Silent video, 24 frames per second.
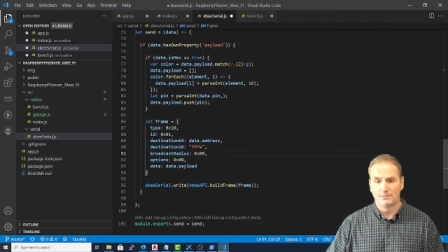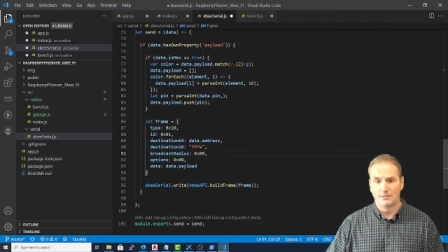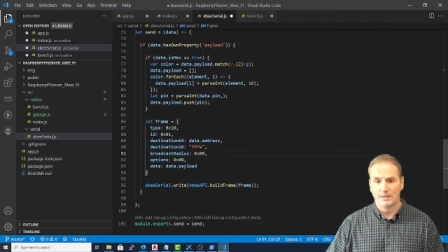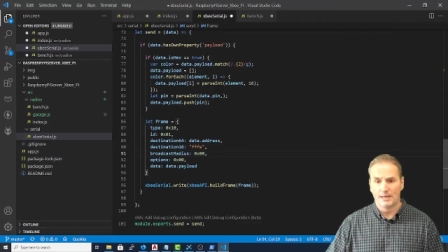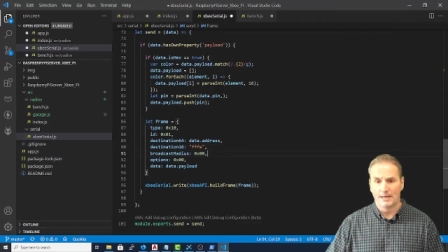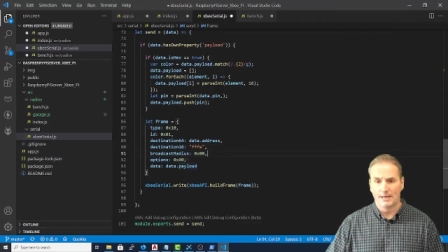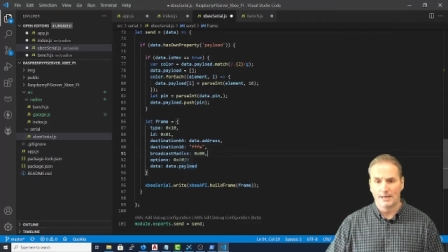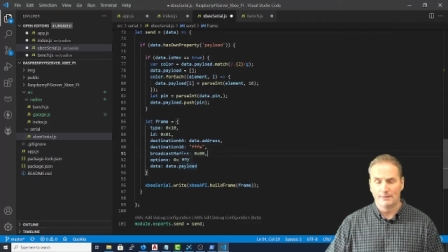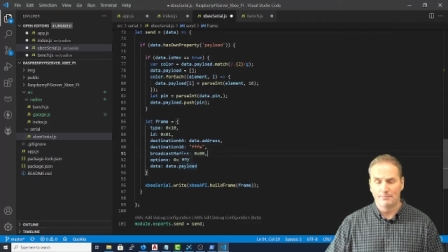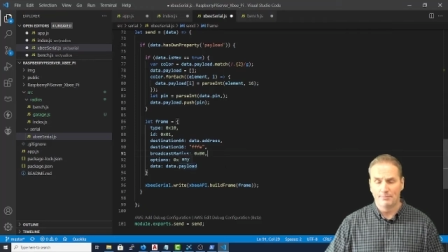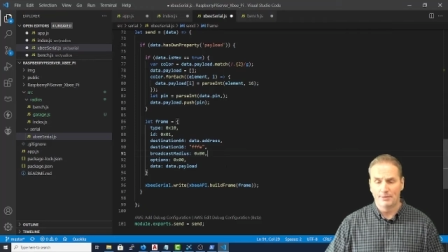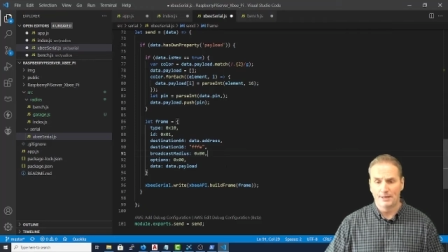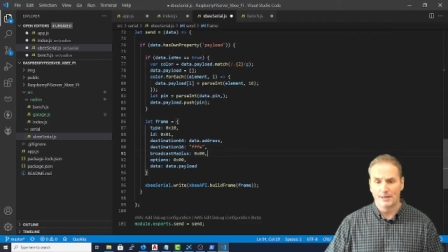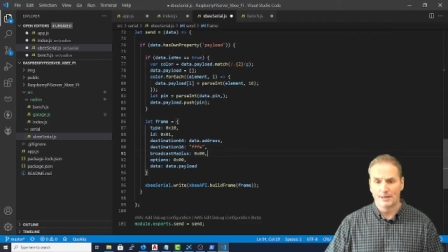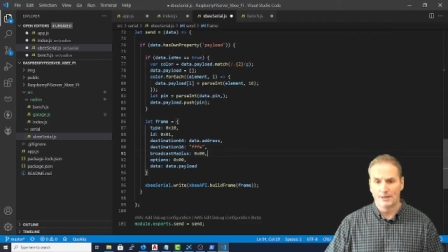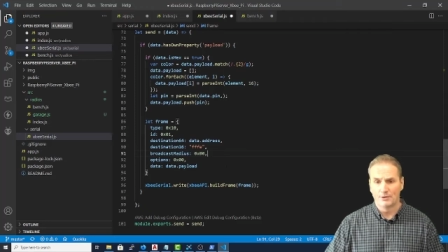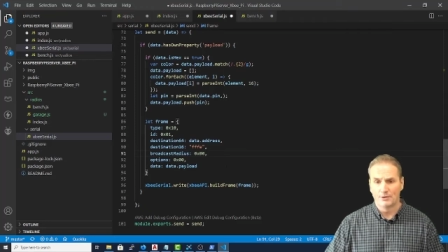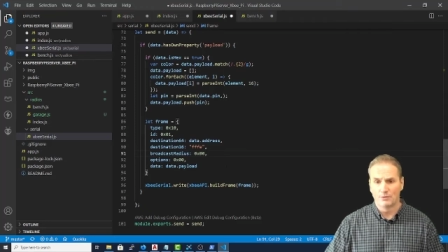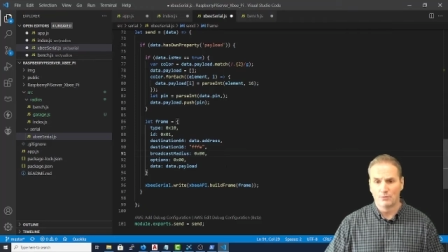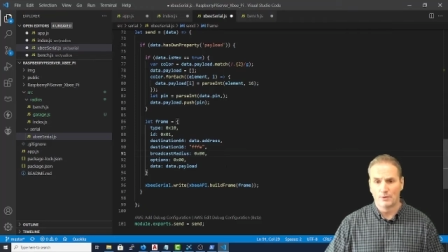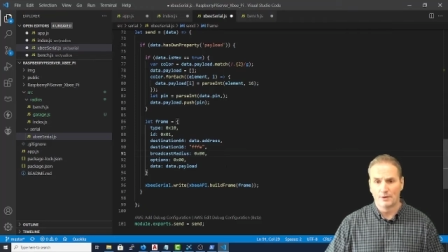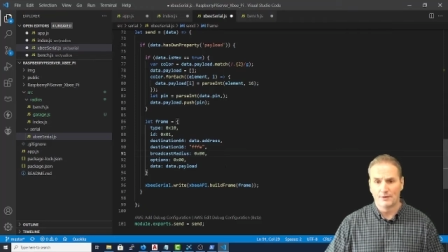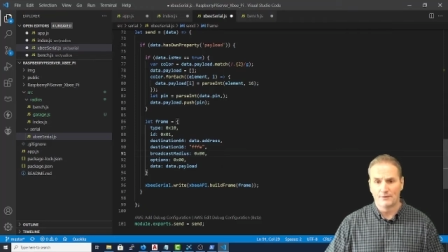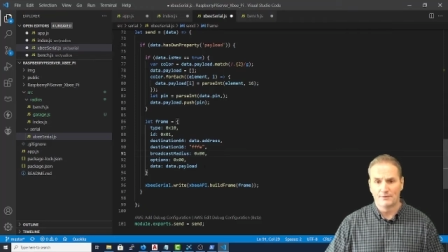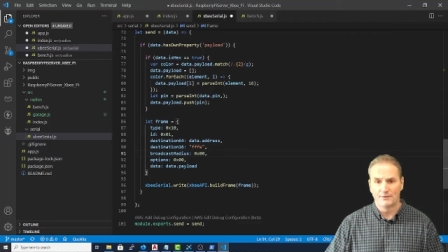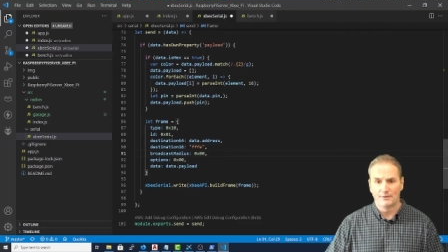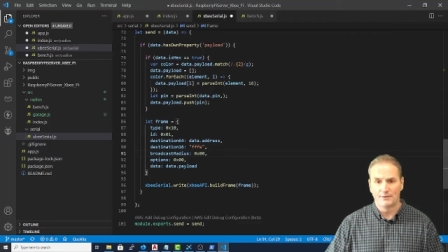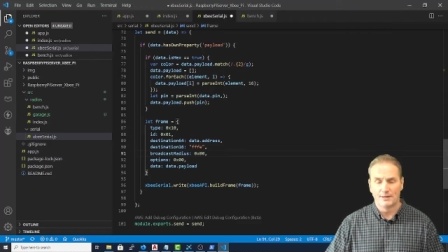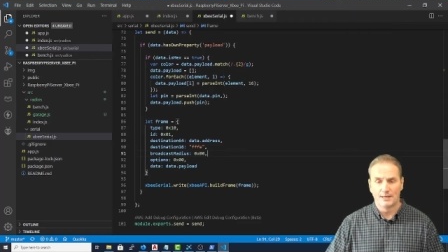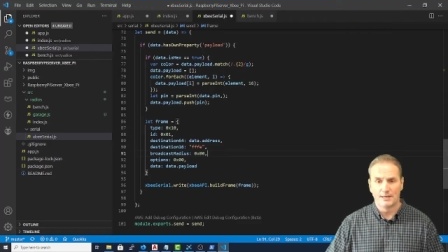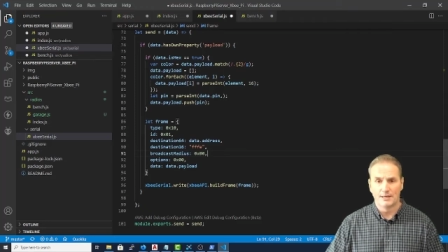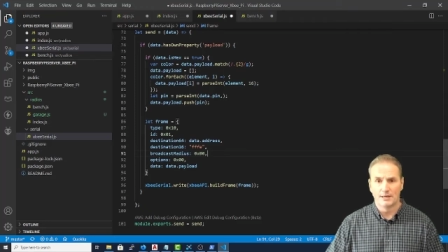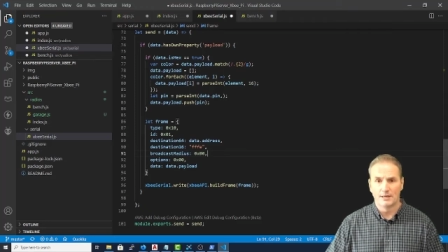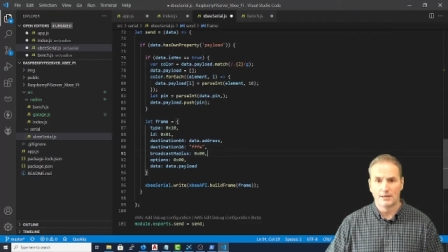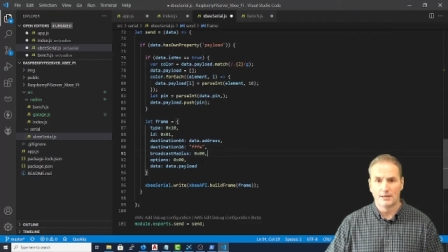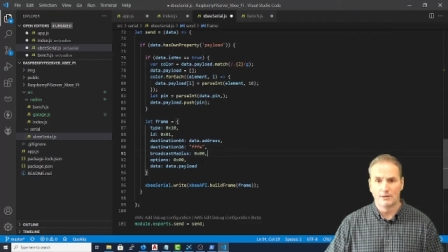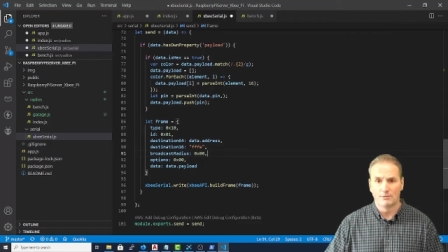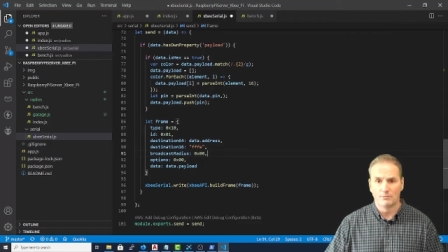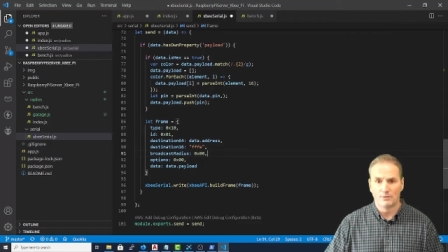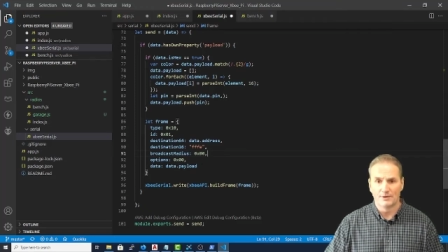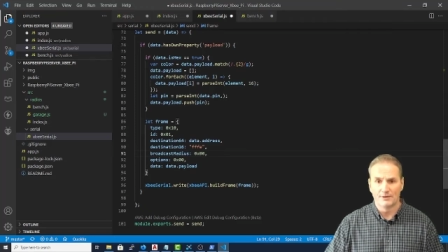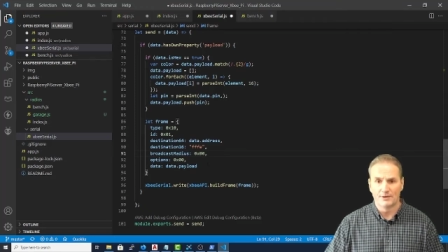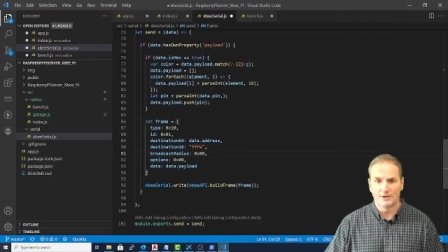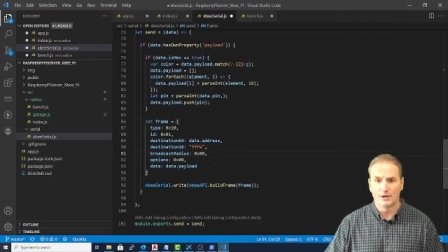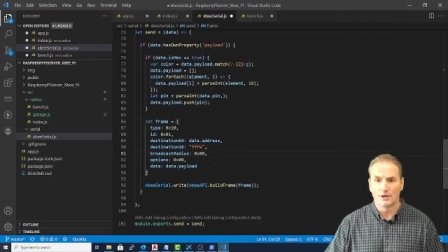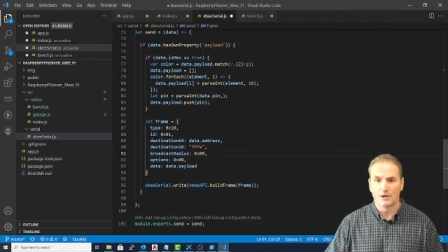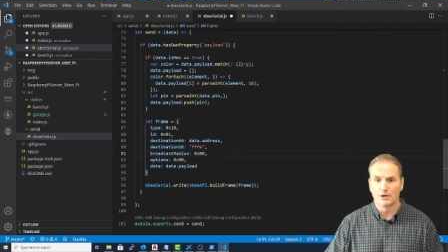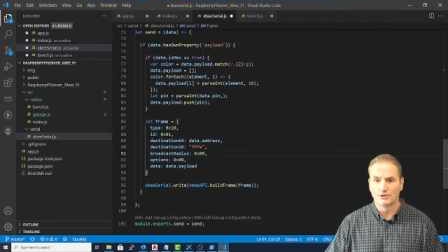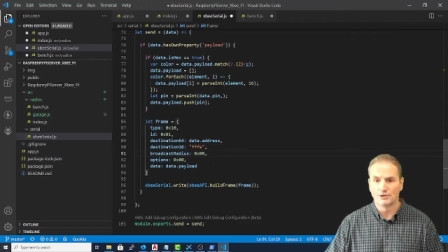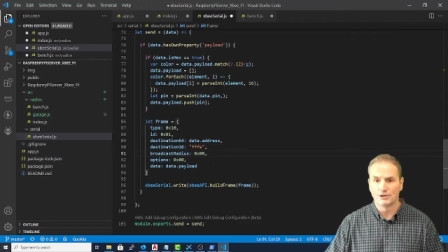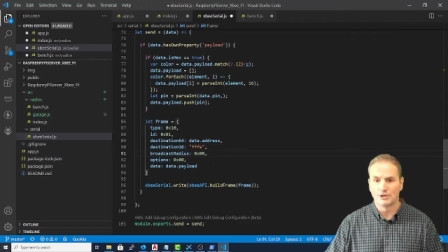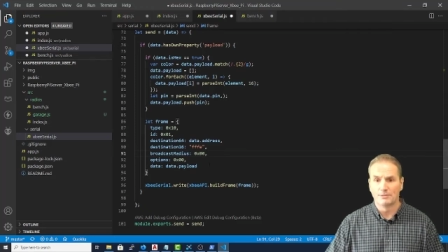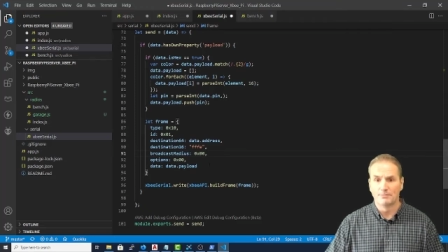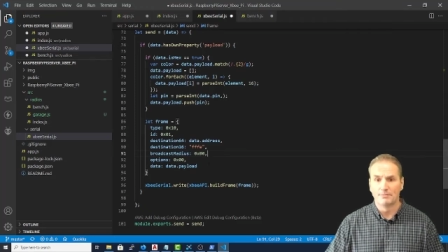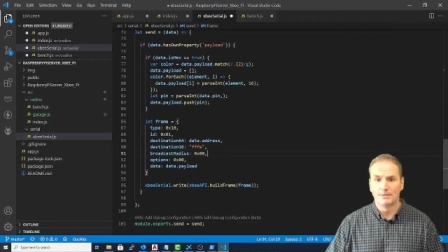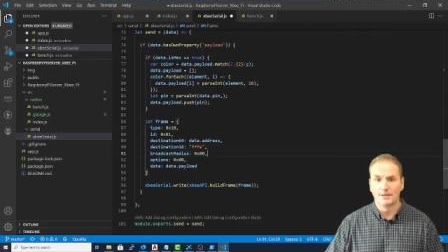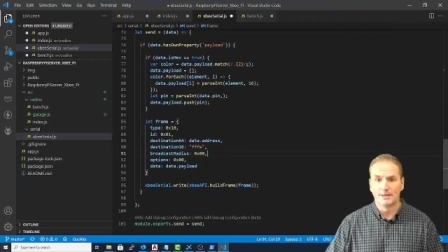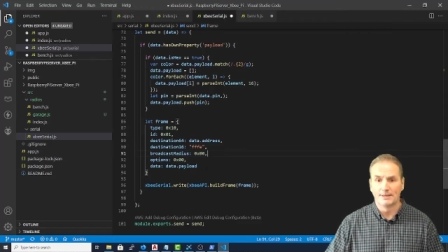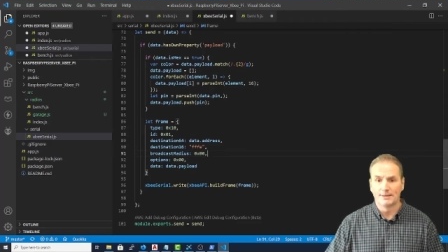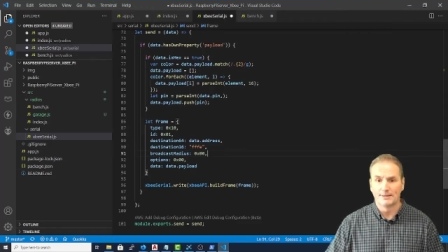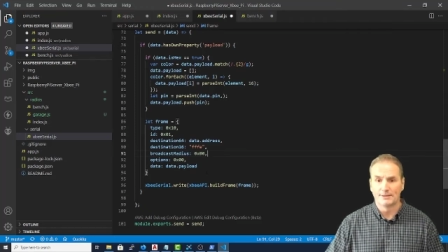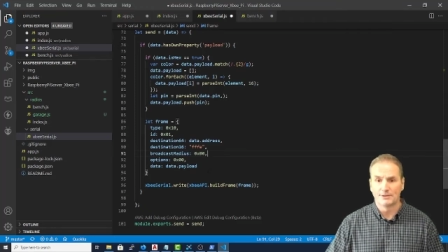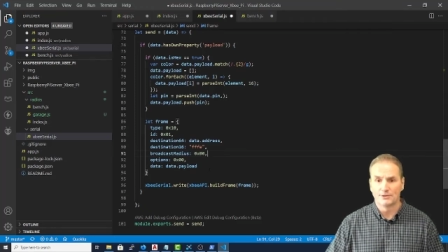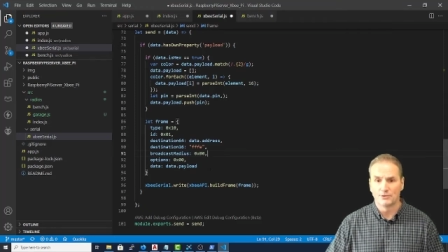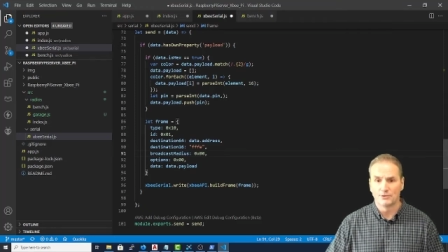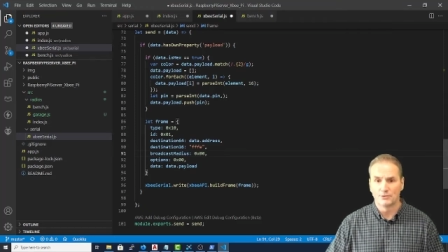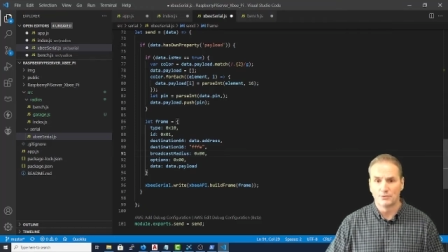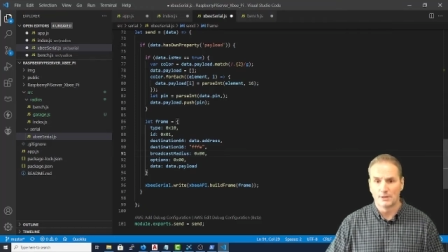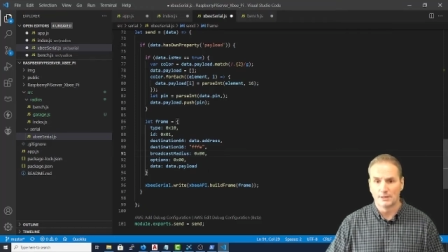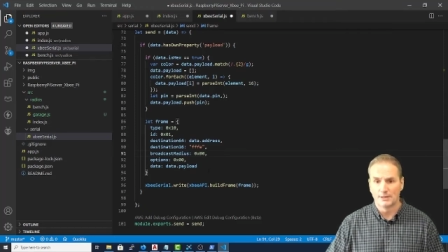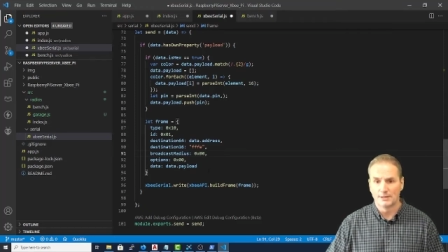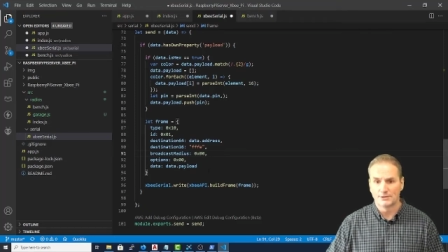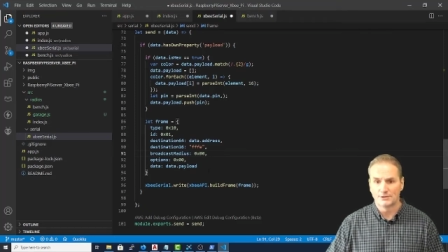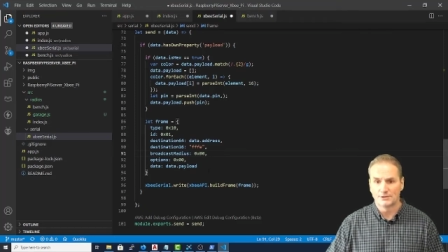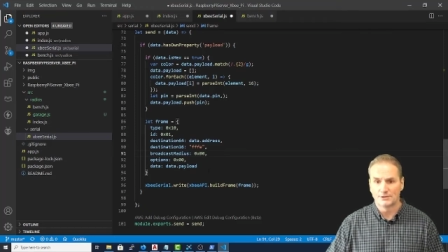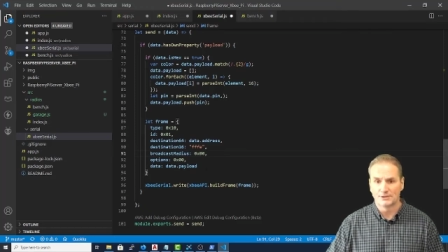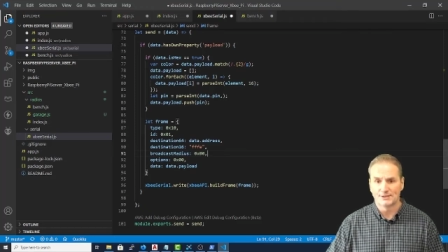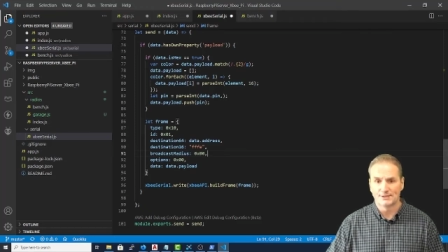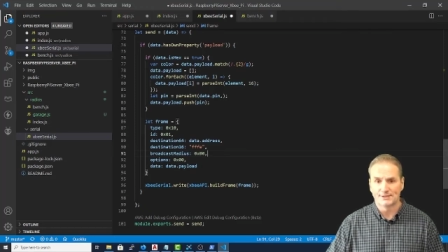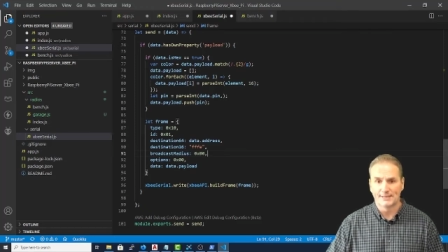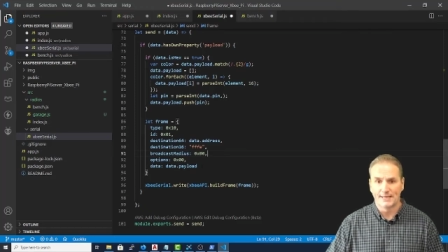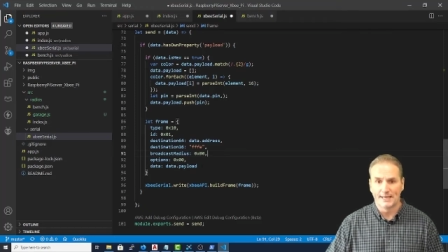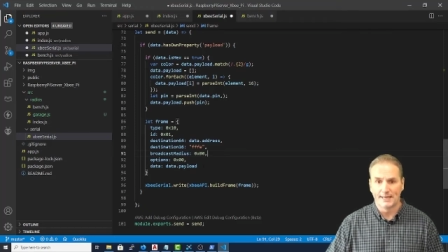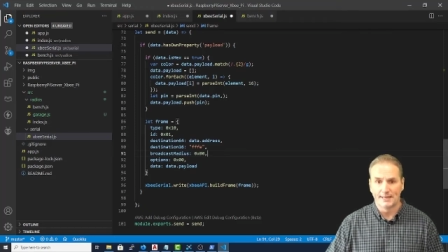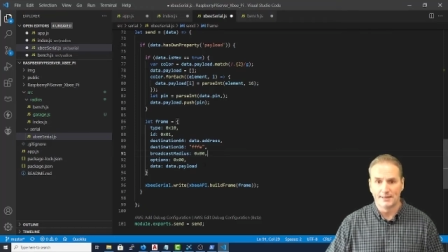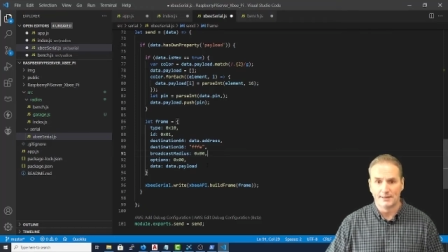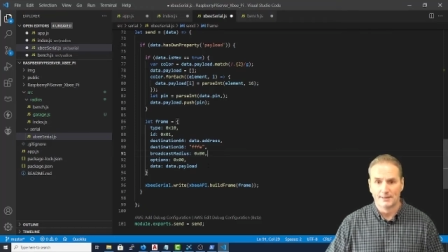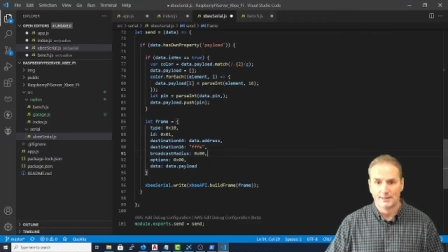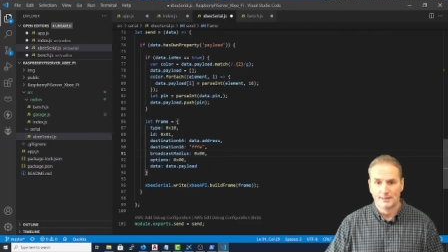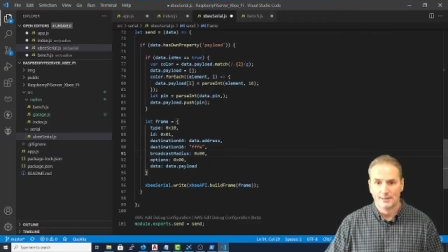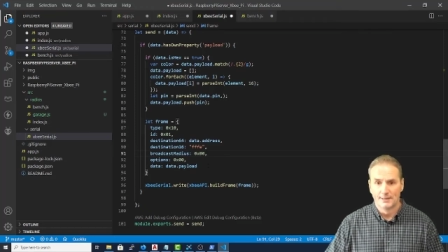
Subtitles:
be a pin with an RGB to set.